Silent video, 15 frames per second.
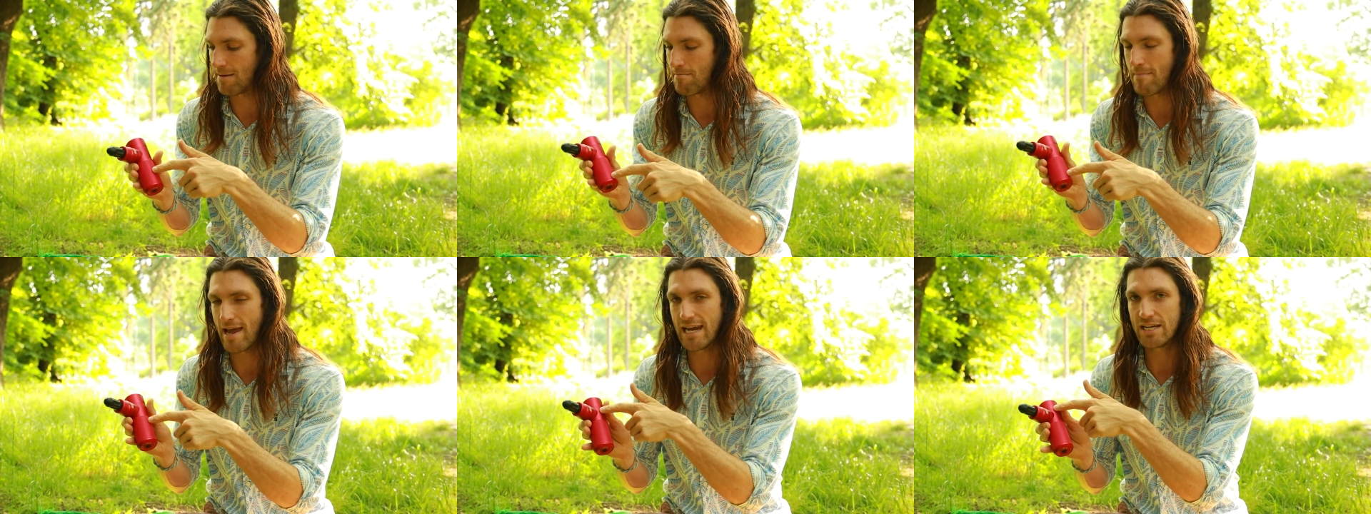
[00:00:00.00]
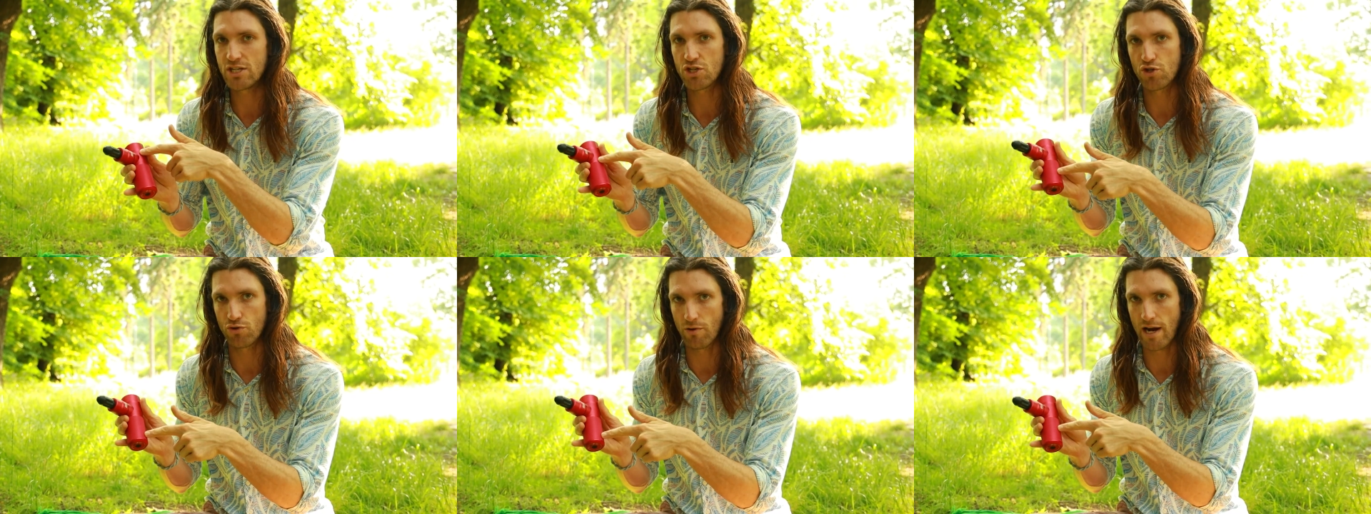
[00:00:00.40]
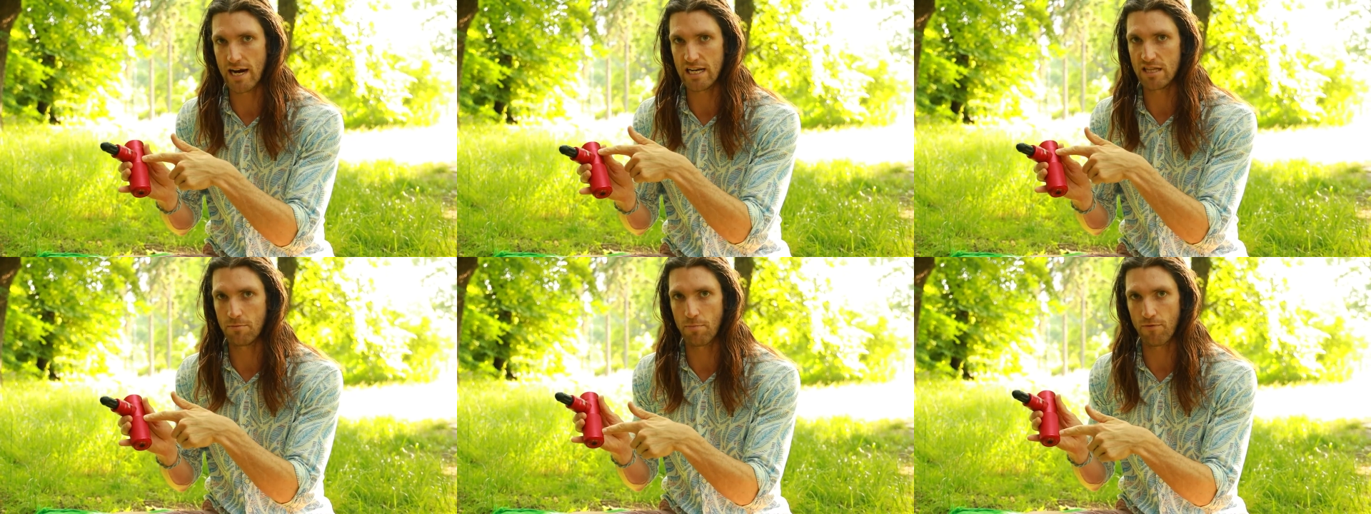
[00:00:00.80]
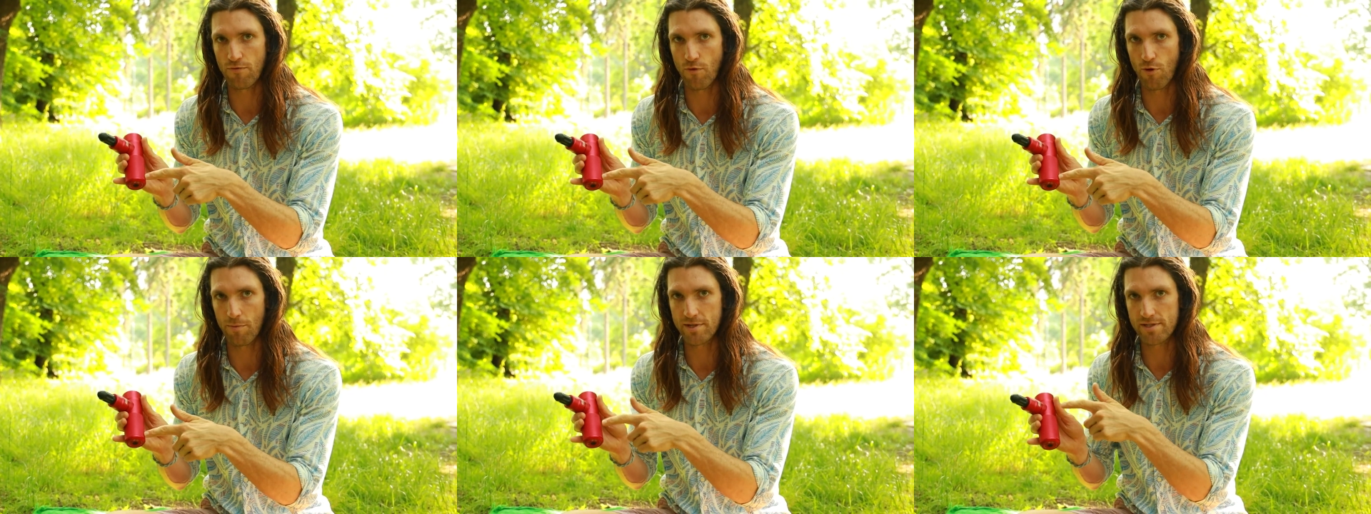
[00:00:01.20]
it may degrade the
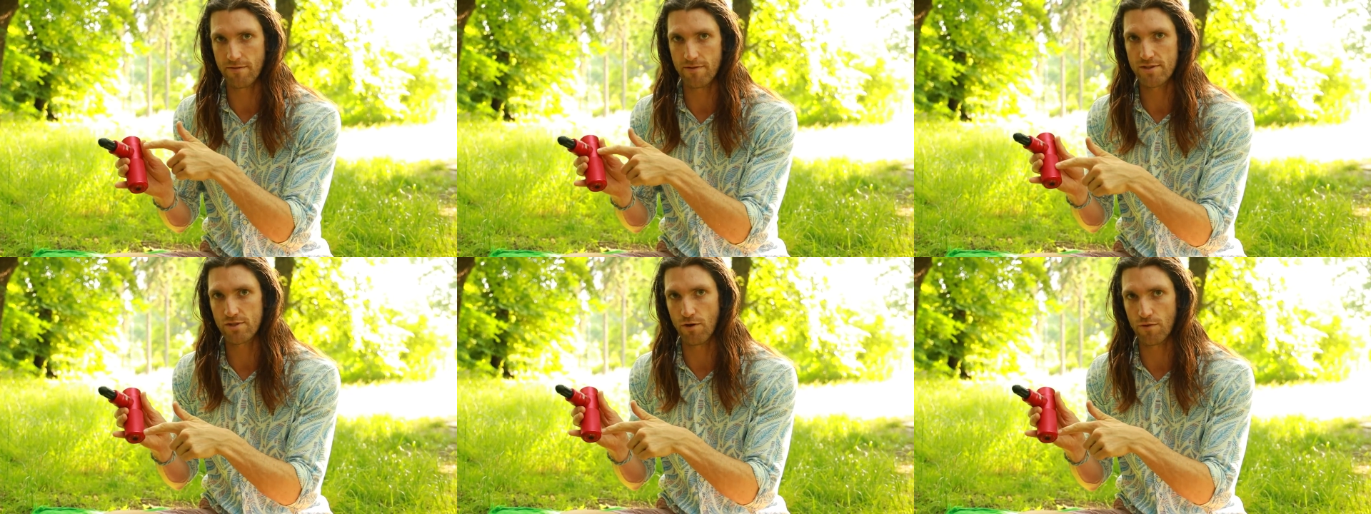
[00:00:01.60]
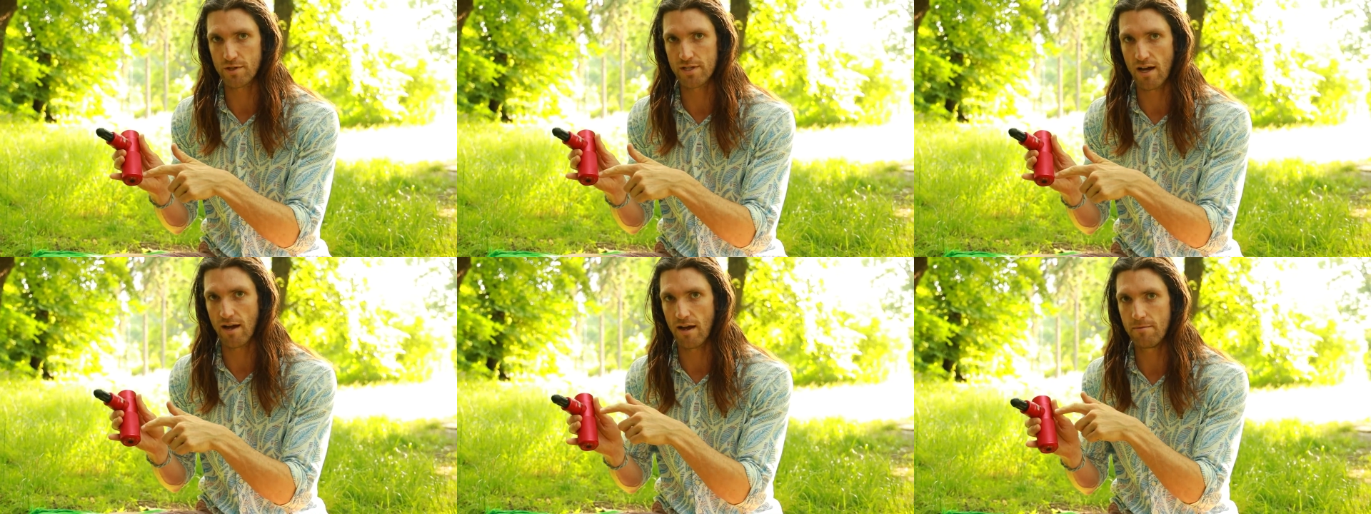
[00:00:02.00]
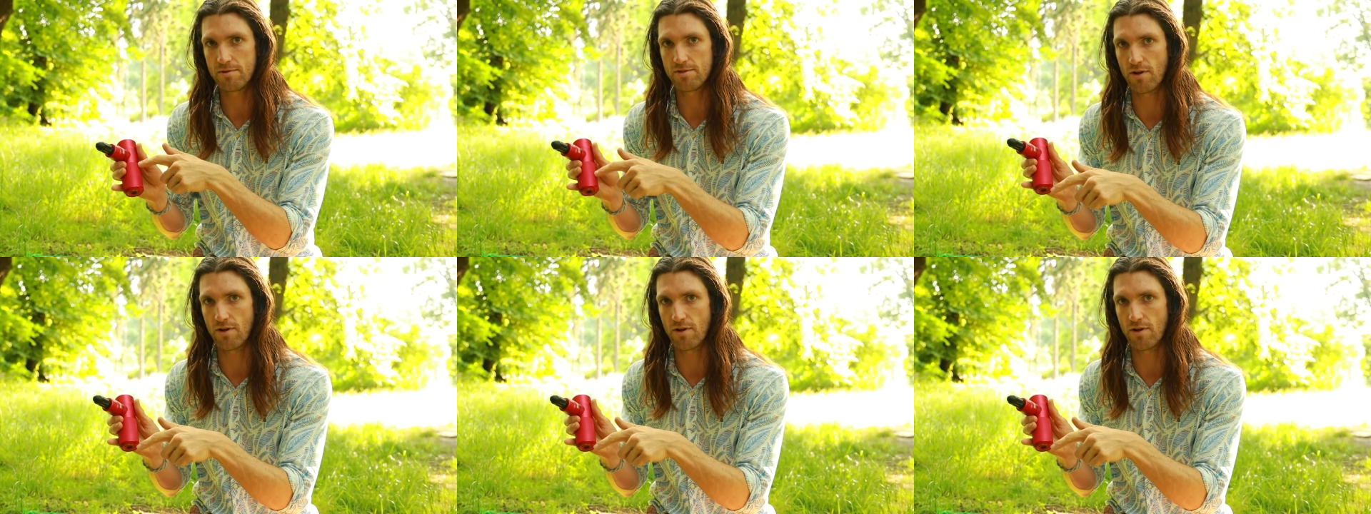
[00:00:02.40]
performance of this over time.